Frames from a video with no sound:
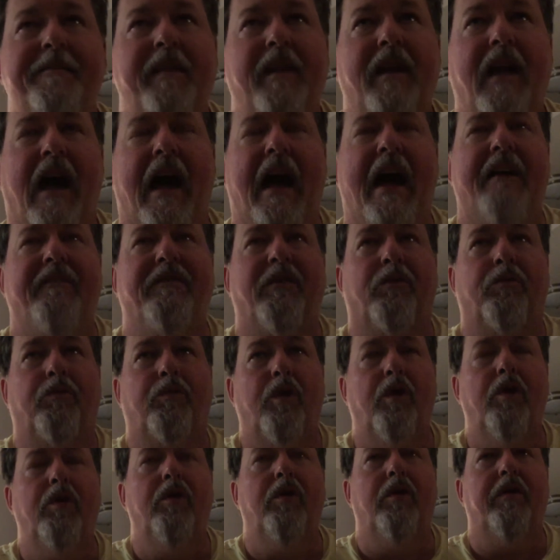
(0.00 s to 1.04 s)
I have a
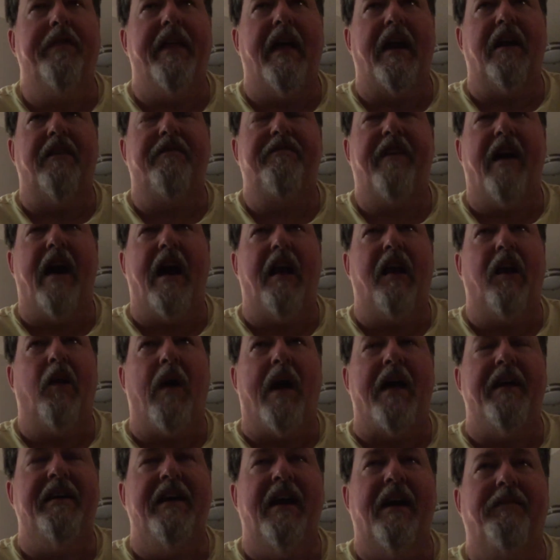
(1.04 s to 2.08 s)
rule that I follow.
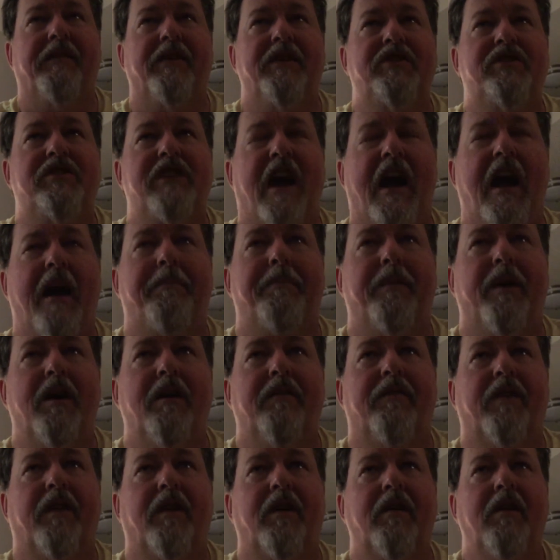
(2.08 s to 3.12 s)
I never chop
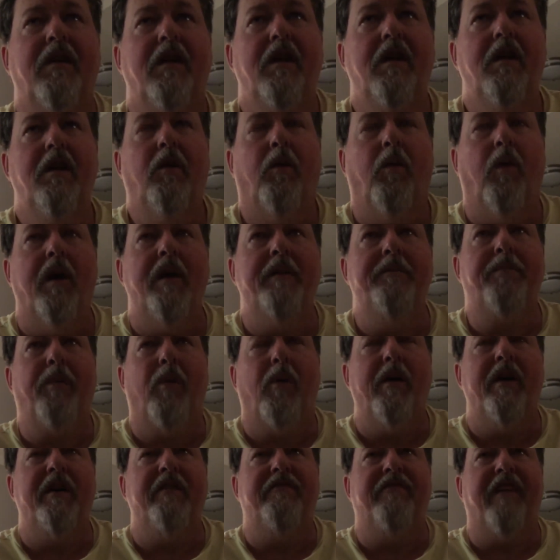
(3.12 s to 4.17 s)
over
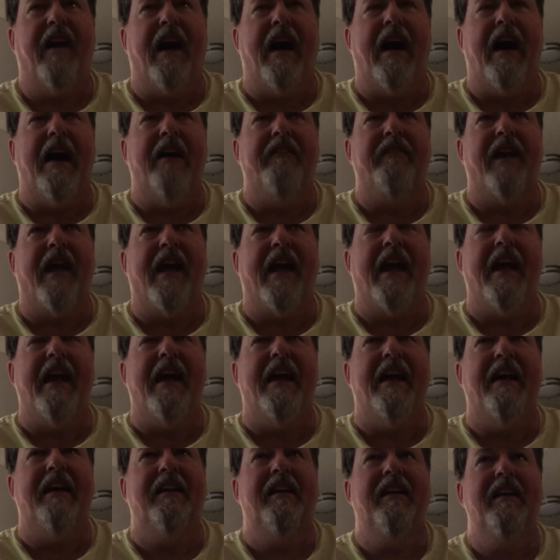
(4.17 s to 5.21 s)
1.5
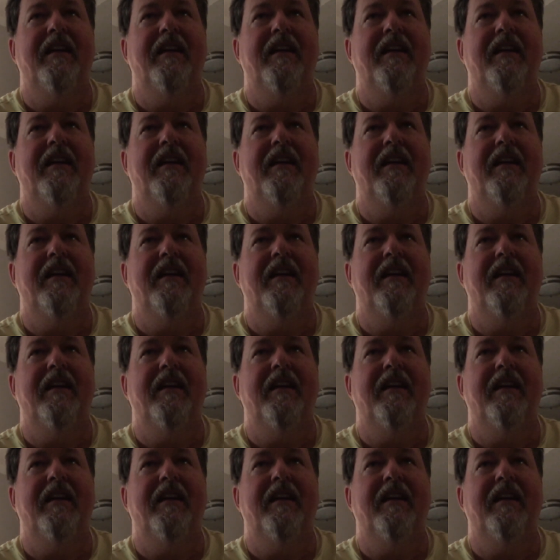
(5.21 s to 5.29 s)
and